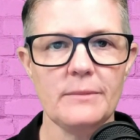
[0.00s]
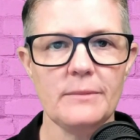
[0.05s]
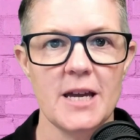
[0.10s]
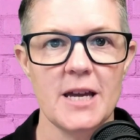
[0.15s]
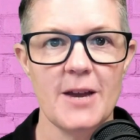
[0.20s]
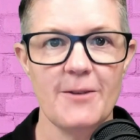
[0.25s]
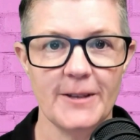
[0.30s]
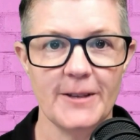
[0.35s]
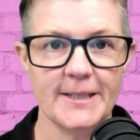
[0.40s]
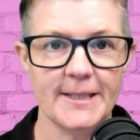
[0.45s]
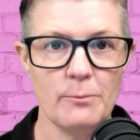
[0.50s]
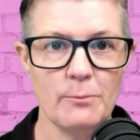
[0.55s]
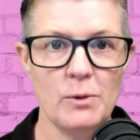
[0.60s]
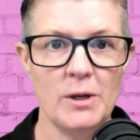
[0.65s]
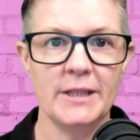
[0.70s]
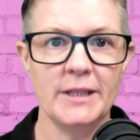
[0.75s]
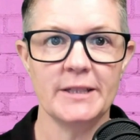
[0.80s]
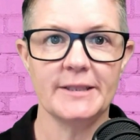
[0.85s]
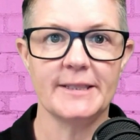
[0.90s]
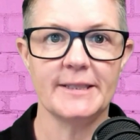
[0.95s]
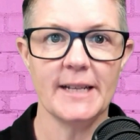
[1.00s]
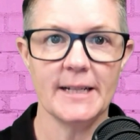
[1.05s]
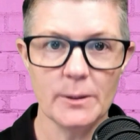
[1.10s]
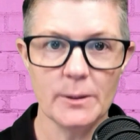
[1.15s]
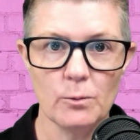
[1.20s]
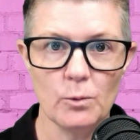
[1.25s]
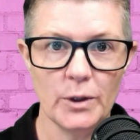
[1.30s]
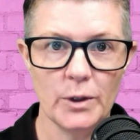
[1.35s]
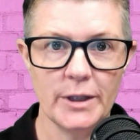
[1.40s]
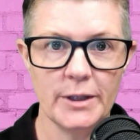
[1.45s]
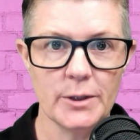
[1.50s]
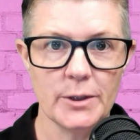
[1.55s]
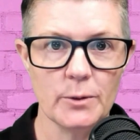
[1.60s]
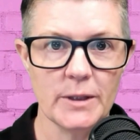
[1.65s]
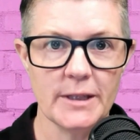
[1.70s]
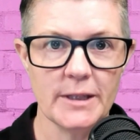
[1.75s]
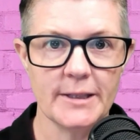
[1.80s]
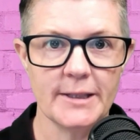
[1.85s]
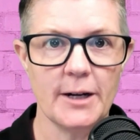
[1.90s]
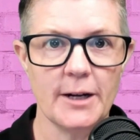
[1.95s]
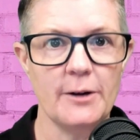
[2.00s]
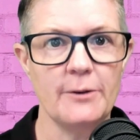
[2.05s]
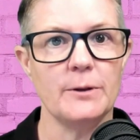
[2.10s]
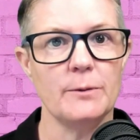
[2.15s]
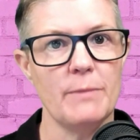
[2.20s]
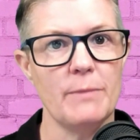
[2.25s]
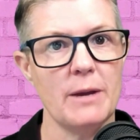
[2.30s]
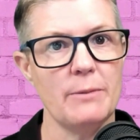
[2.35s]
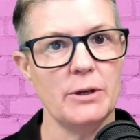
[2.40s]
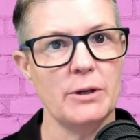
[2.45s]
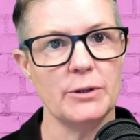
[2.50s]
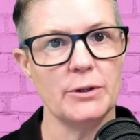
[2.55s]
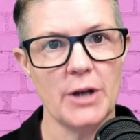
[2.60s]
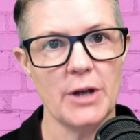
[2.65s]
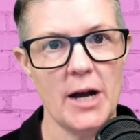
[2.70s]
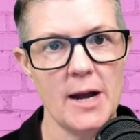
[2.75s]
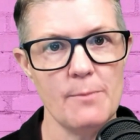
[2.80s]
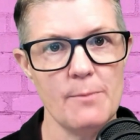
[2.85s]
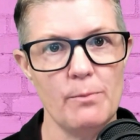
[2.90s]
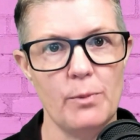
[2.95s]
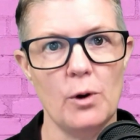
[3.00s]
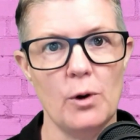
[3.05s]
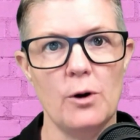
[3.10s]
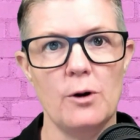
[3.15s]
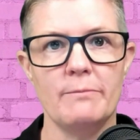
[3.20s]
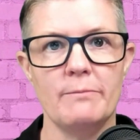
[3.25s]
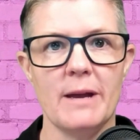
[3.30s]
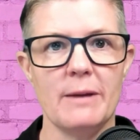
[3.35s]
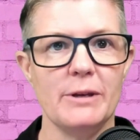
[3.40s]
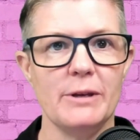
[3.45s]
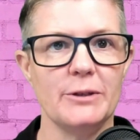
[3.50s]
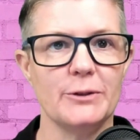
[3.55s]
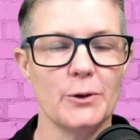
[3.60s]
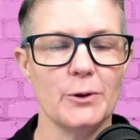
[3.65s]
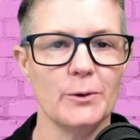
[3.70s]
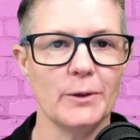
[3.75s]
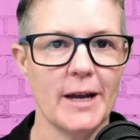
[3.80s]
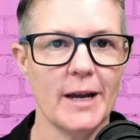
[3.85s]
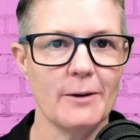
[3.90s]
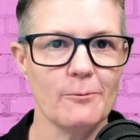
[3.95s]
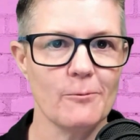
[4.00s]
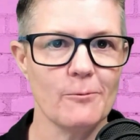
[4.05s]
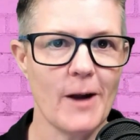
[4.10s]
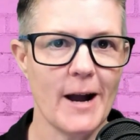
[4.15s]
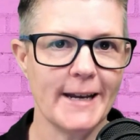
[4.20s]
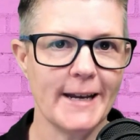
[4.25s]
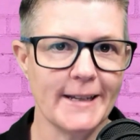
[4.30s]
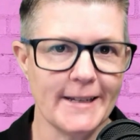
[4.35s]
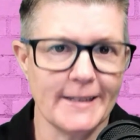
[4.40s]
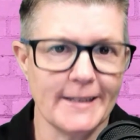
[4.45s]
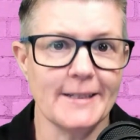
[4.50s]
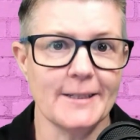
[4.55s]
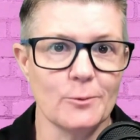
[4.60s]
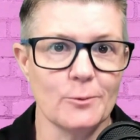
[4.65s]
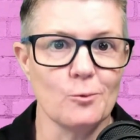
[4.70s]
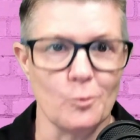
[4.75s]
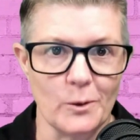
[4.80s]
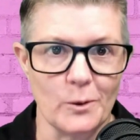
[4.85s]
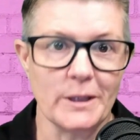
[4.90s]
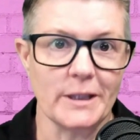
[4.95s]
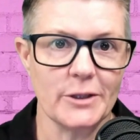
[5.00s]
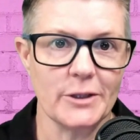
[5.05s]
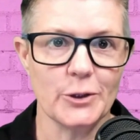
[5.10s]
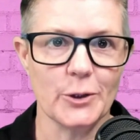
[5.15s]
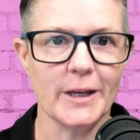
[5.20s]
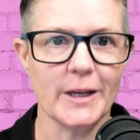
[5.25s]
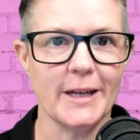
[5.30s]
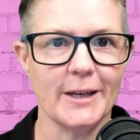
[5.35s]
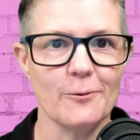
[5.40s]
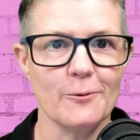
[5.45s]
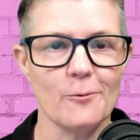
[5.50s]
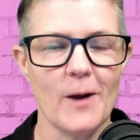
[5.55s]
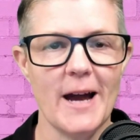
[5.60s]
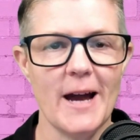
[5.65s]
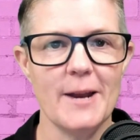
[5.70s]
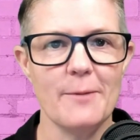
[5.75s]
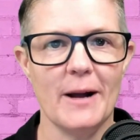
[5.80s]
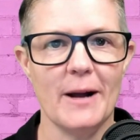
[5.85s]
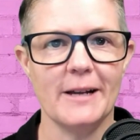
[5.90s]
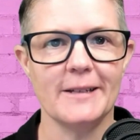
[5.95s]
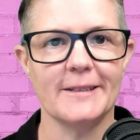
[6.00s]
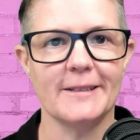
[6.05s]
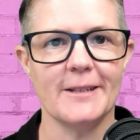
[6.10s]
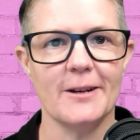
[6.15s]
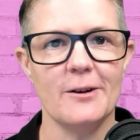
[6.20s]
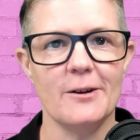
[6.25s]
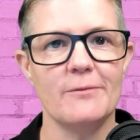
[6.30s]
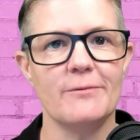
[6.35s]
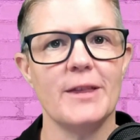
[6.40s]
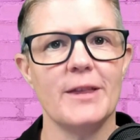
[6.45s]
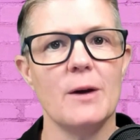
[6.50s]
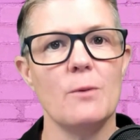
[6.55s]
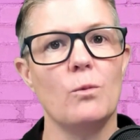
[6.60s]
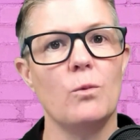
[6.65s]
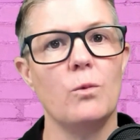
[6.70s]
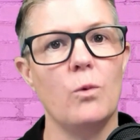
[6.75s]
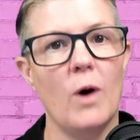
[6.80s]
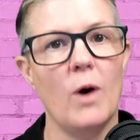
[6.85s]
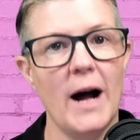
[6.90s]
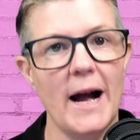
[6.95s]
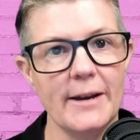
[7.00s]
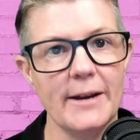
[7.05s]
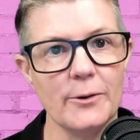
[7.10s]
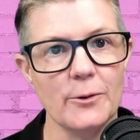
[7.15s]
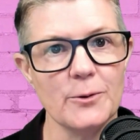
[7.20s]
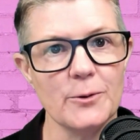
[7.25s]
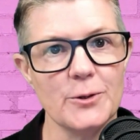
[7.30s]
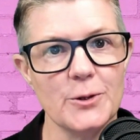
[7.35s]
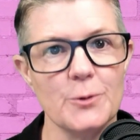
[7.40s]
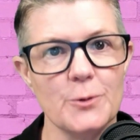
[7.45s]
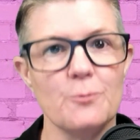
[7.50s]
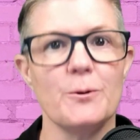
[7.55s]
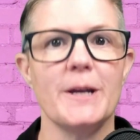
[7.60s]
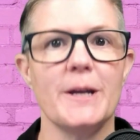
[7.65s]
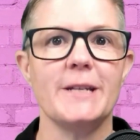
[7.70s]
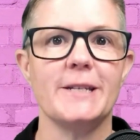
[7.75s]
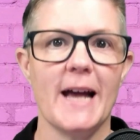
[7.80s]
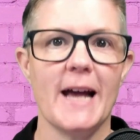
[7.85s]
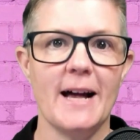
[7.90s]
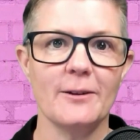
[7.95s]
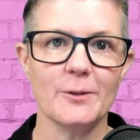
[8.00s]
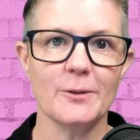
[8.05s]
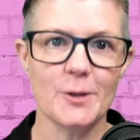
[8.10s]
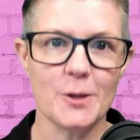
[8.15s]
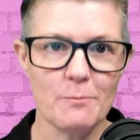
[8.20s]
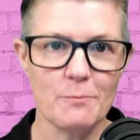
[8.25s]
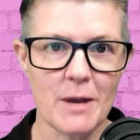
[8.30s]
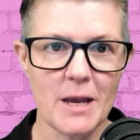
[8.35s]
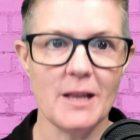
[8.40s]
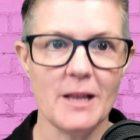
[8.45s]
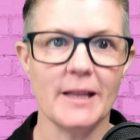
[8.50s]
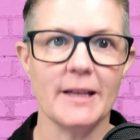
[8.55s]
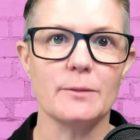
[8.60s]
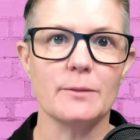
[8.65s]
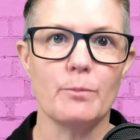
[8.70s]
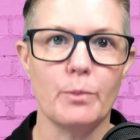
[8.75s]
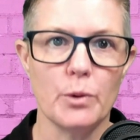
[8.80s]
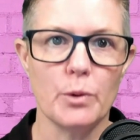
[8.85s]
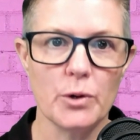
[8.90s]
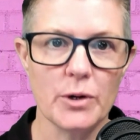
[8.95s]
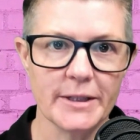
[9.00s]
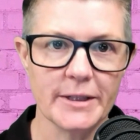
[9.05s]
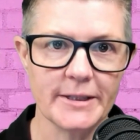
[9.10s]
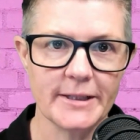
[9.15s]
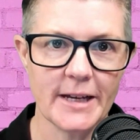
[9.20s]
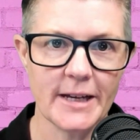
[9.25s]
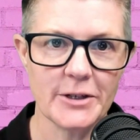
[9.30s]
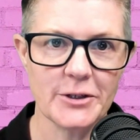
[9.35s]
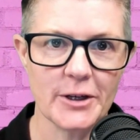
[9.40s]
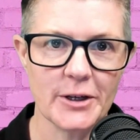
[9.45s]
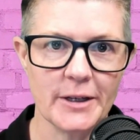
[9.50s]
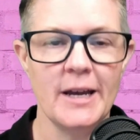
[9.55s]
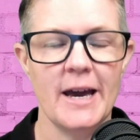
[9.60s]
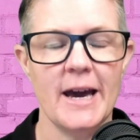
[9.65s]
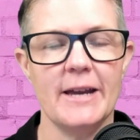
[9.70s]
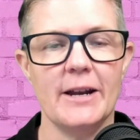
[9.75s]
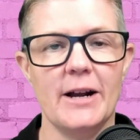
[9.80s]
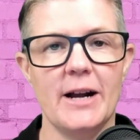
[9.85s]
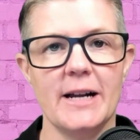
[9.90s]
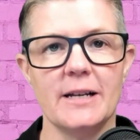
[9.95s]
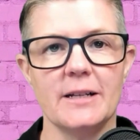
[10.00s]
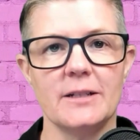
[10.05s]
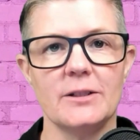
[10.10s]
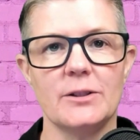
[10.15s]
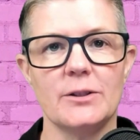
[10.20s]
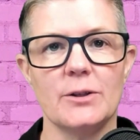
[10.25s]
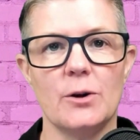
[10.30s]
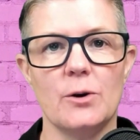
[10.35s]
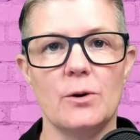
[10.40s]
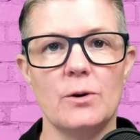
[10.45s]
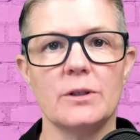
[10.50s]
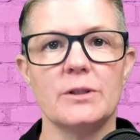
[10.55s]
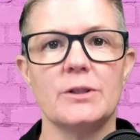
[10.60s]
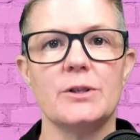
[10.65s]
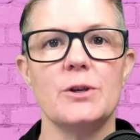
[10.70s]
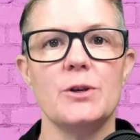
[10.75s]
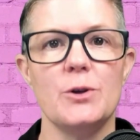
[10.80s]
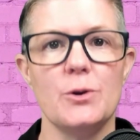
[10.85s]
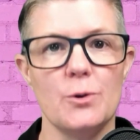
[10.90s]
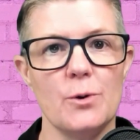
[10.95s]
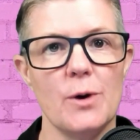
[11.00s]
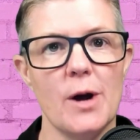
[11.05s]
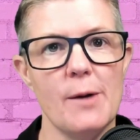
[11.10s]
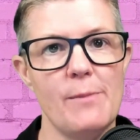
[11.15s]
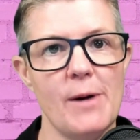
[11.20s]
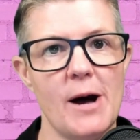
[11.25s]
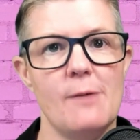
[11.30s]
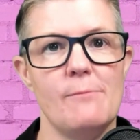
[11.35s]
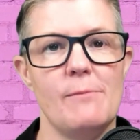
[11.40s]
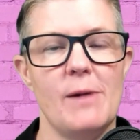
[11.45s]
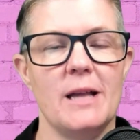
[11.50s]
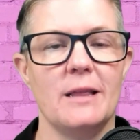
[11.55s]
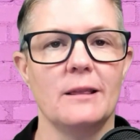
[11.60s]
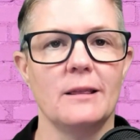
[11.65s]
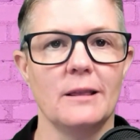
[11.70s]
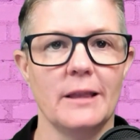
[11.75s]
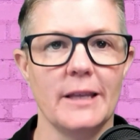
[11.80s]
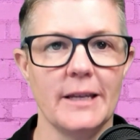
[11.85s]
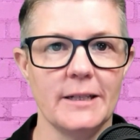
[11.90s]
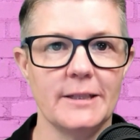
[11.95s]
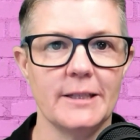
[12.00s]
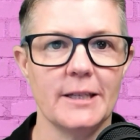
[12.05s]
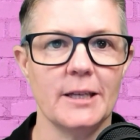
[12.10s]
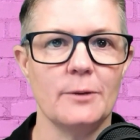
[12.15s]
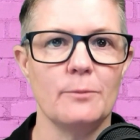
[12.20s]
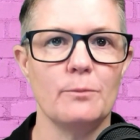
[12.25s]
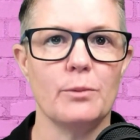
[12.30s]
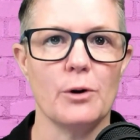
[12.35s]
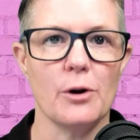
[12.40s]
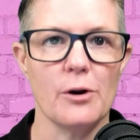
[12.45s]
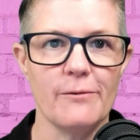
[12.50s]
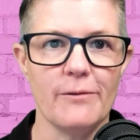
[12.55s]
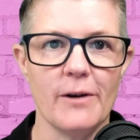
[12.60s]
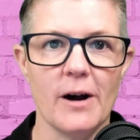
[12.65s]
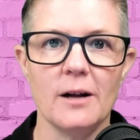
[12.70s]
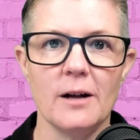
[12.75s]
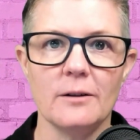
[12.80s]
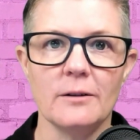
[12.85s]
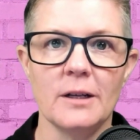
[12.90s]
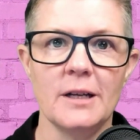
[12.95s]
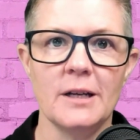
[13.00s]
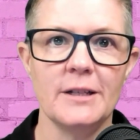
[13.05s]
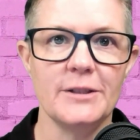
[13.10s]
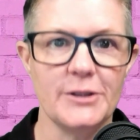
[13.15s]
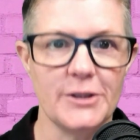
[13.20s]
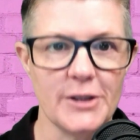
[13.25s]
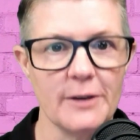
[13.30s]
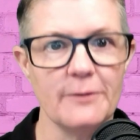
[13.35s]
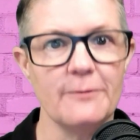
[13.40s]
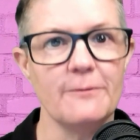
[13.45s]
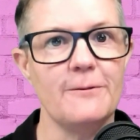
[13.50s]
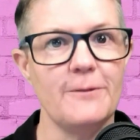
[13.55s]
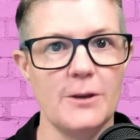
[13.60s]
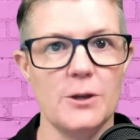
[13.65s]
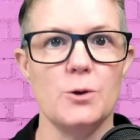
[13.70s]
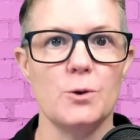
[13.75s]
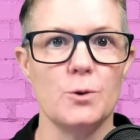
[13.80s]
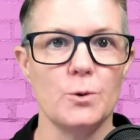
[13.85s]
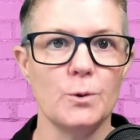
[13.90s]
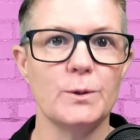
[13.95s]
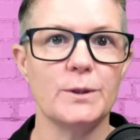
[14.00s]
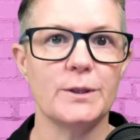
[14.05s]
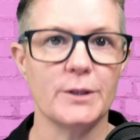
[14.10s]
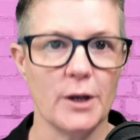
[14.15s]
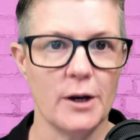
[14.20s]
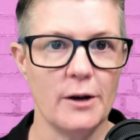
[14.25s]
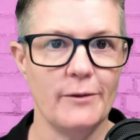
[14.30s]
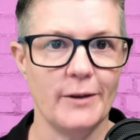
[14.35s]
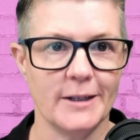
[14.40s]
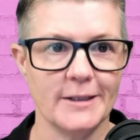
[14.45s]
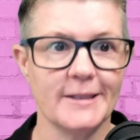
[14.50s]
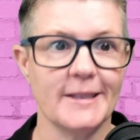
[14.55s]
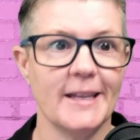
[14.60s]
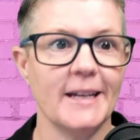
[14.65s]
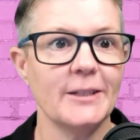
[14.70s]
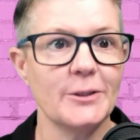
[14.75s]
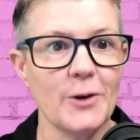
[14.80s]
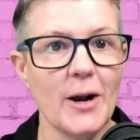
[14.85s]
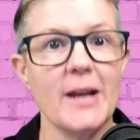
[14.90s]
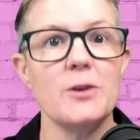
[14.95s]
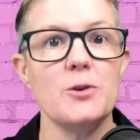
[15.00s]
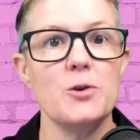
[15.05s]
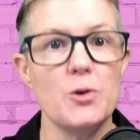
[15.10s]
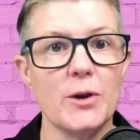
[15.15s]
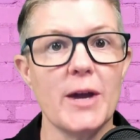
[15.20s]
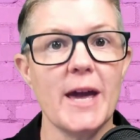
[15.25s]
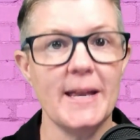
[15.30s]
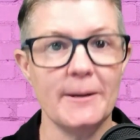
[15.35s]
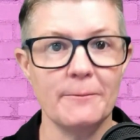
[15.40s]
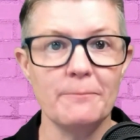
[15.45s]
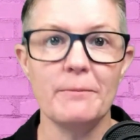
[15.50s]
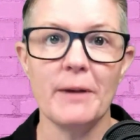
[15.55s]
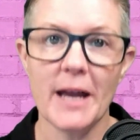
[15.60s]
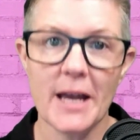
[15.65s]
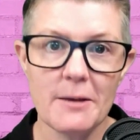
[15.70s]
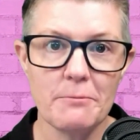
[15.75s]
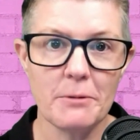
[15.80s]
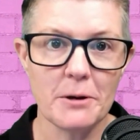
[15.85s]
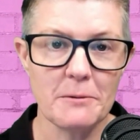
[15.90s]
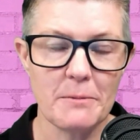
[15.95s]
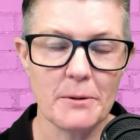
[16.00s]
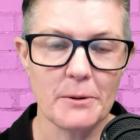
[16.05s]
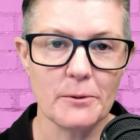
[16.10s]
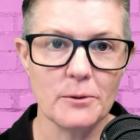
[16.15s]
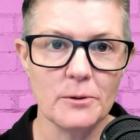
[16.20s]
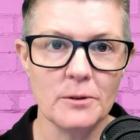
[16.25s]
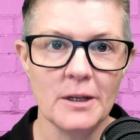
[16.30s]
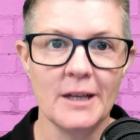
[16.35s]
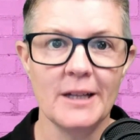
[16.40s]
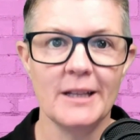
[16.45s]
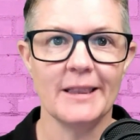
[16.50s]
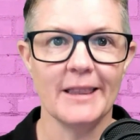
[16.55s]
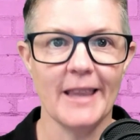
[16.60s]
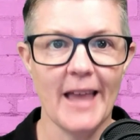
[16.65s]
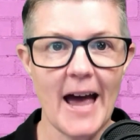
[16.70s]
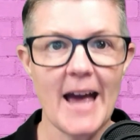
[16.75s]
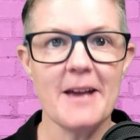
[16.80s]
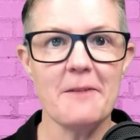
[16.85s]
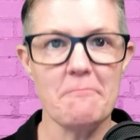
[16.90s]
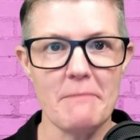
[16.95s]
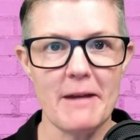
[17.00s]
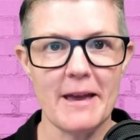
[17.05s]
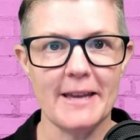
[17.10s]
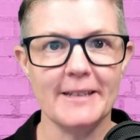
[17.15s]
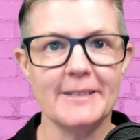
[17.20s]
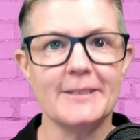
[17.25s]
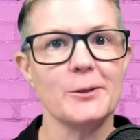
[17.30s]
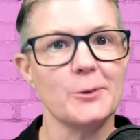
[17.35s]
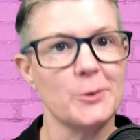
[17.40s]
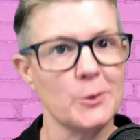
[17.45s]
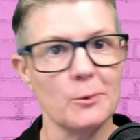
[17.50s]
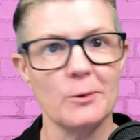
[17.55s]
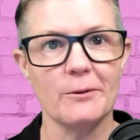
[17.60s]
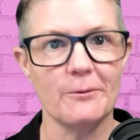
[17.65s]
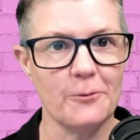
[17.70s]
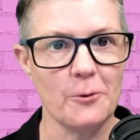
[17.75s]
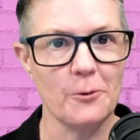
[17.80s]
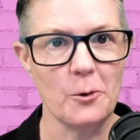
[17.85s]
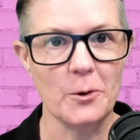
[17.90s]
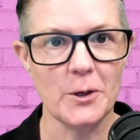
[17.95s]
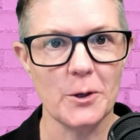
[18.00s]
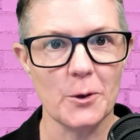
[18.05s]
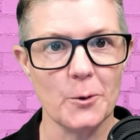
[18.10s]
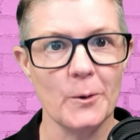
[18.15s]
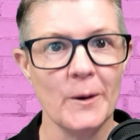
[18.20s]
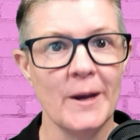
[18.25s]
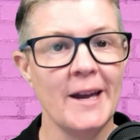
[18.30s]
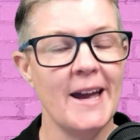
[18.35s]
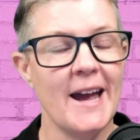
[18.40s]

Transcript: If you're someone that doesn't want to do it yourself, maybe you're time poor, maybe you don't like writing, it is really tricky to write about yourself, then why don't you reach out to me? Let's book a session and I can talk to you about my LinkedIn profile done for you service. That's right. You can pay people like me to do it for you.